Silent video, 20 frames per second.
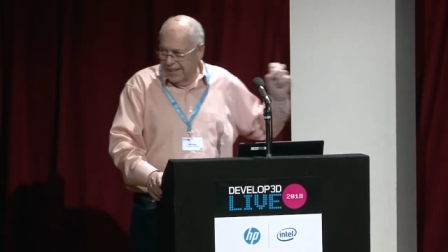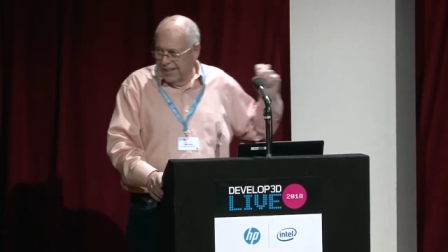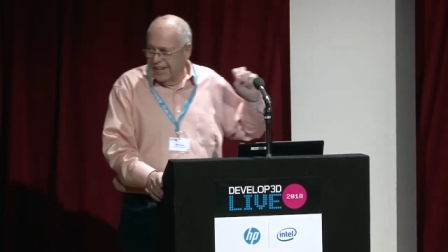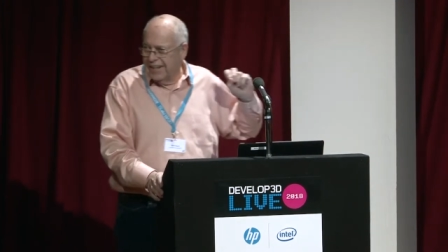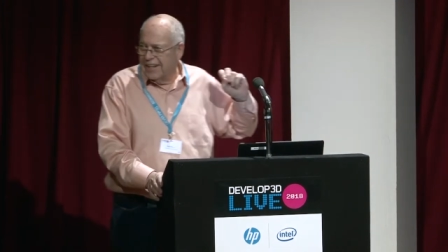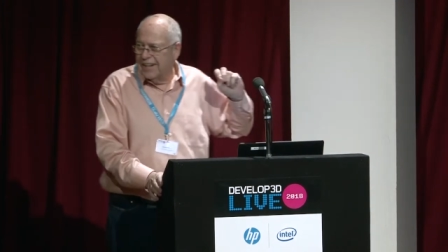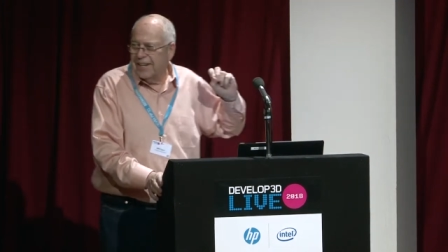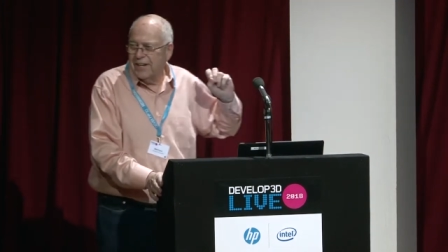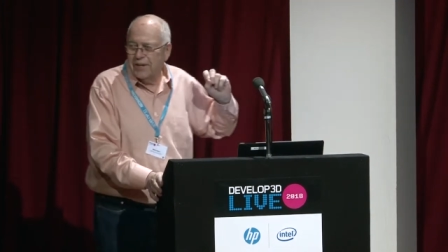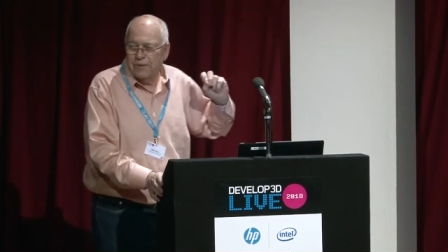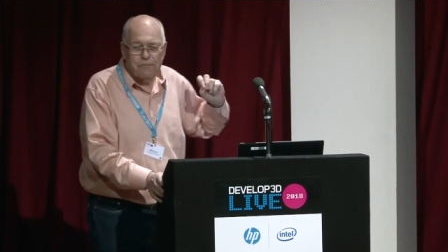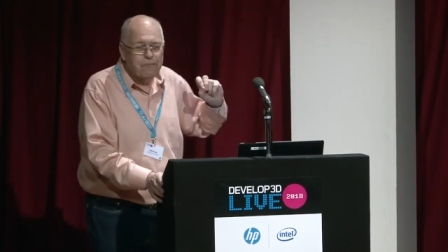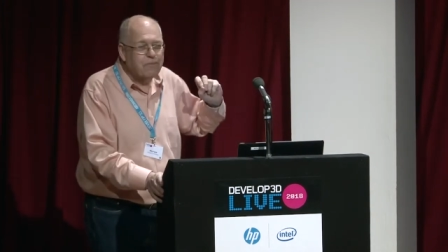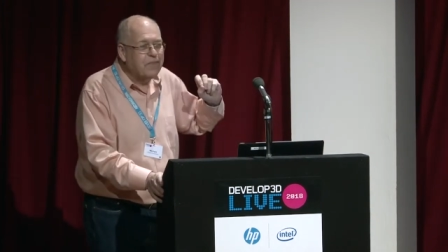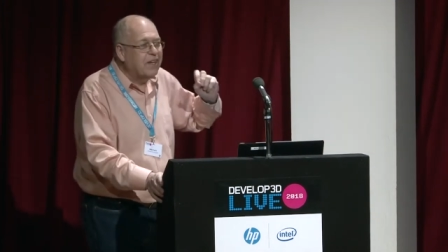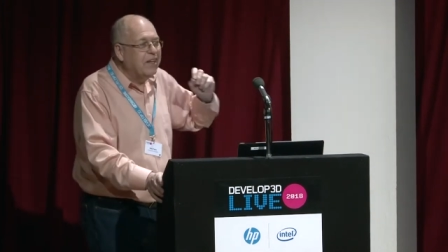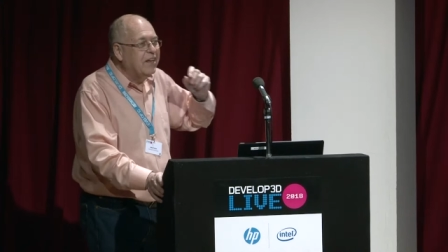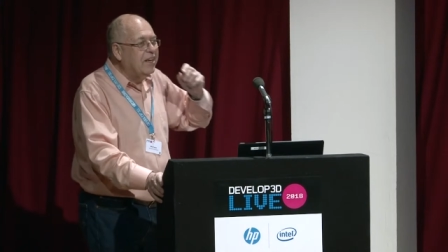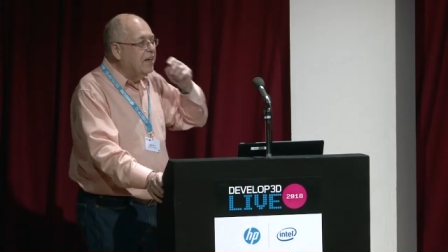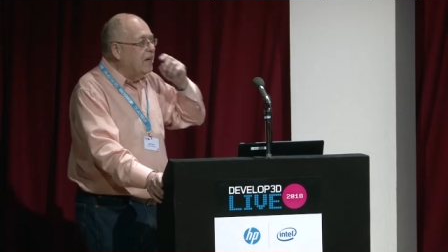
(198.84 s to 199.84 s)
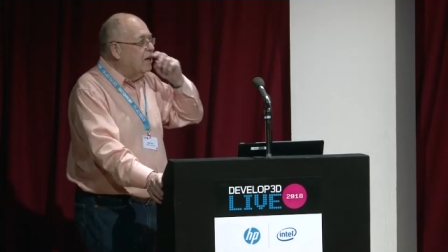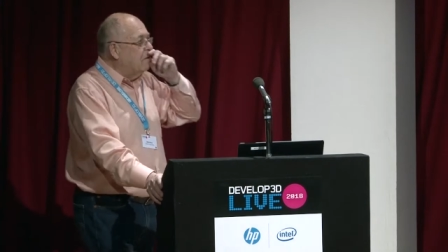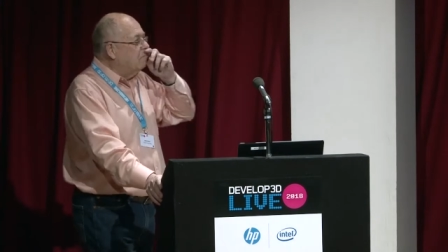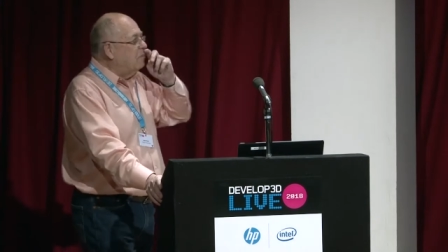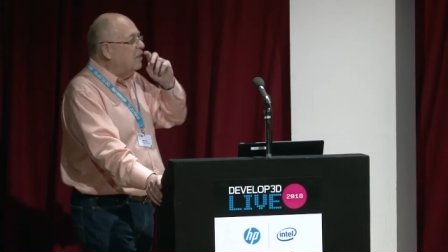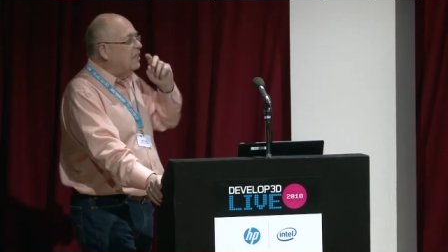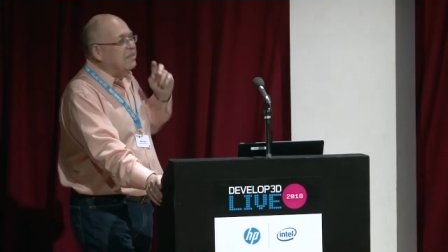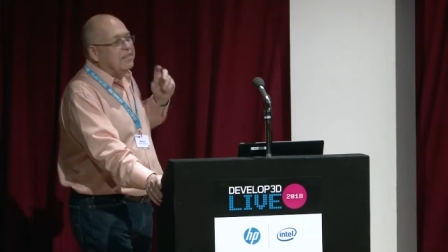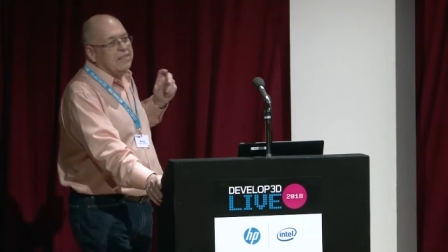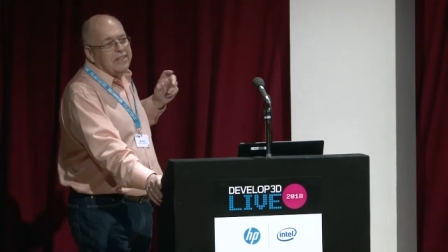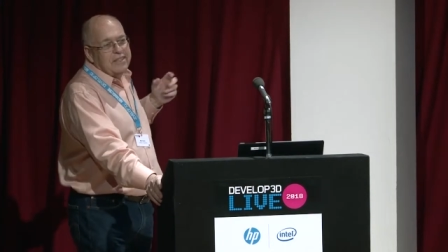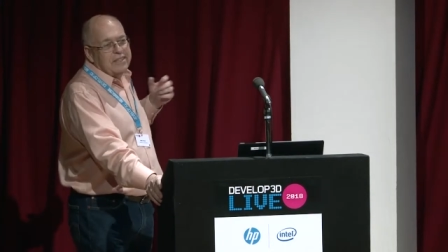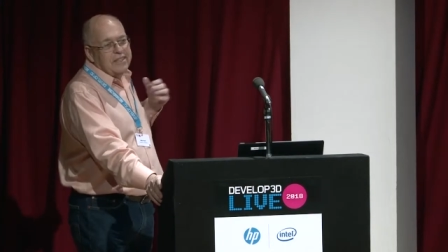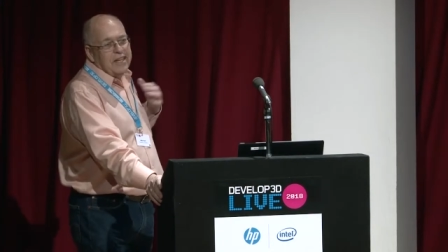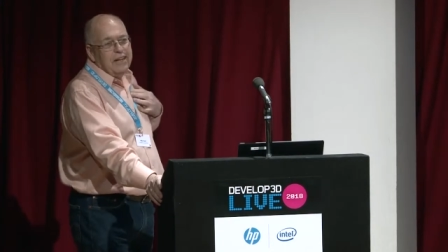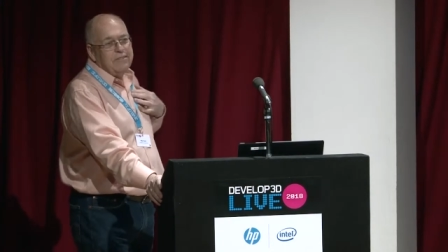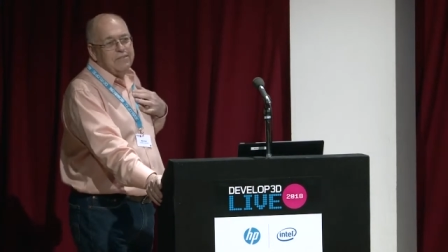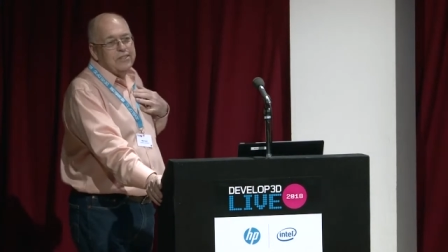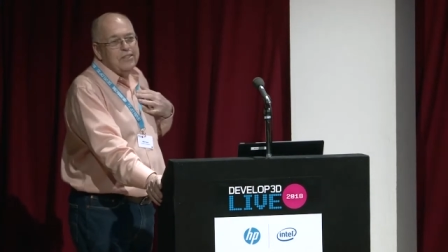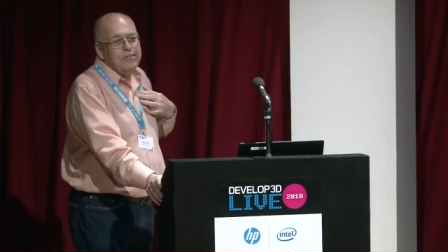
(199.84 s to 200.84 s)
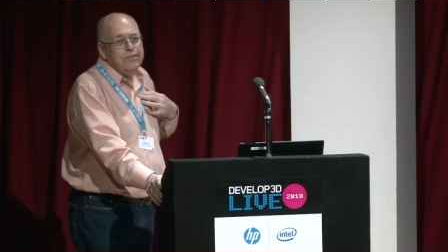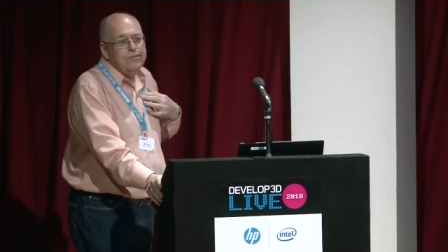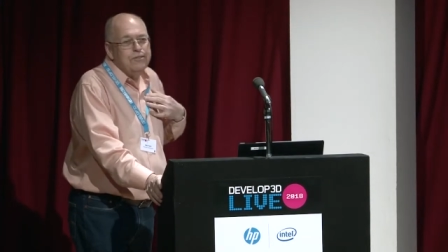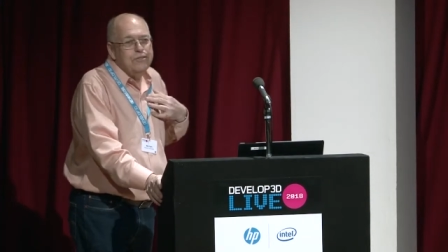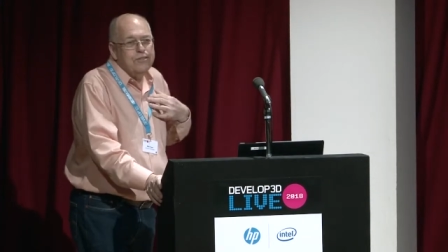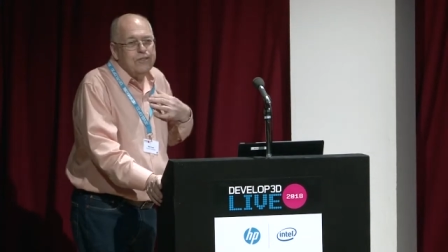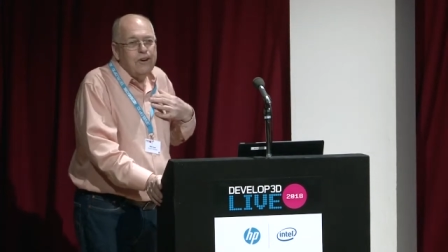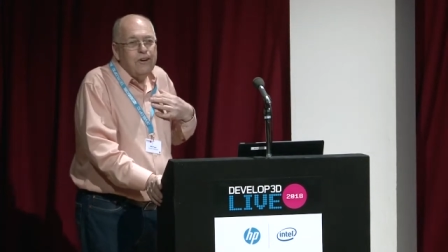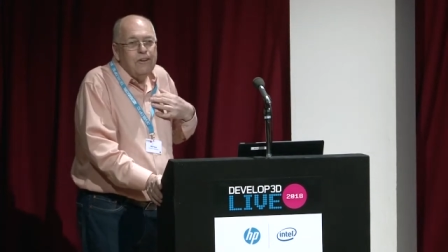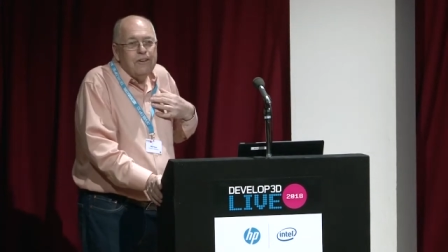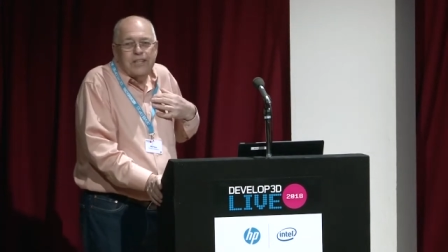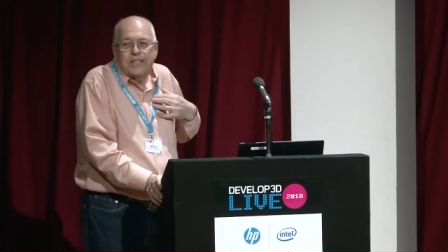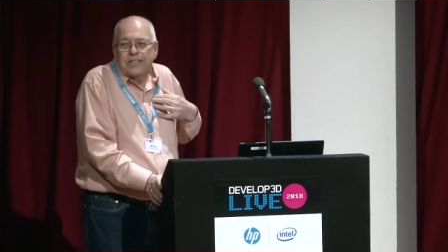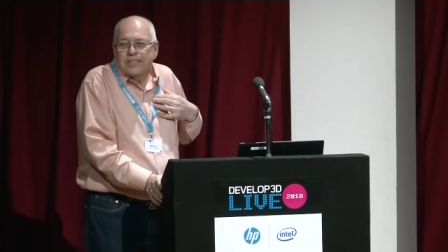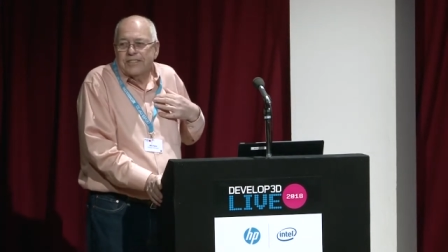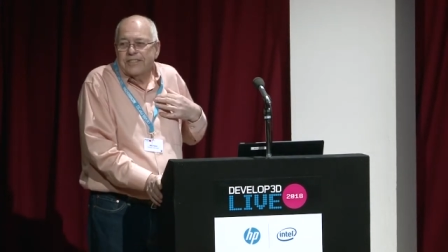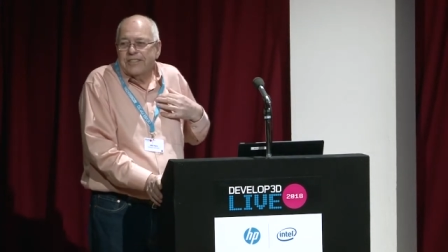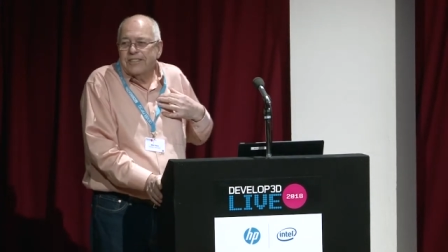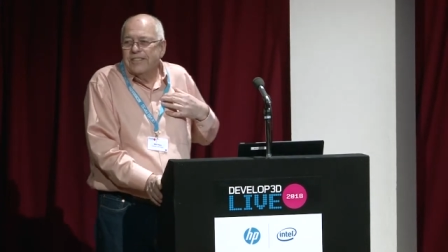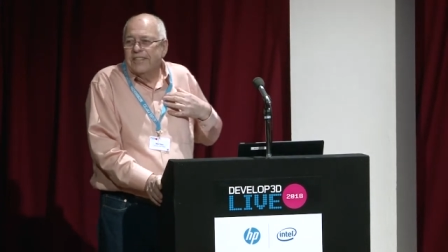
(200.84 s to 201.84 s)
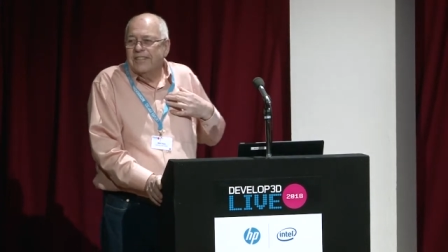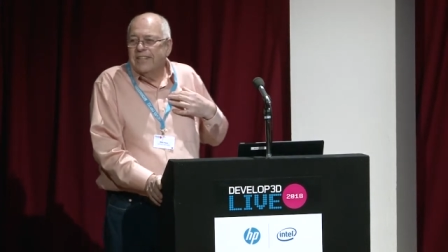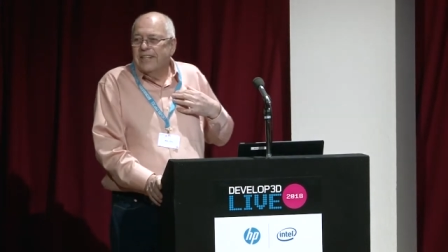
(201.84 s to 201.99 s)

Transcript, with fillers: But you have to do drawings,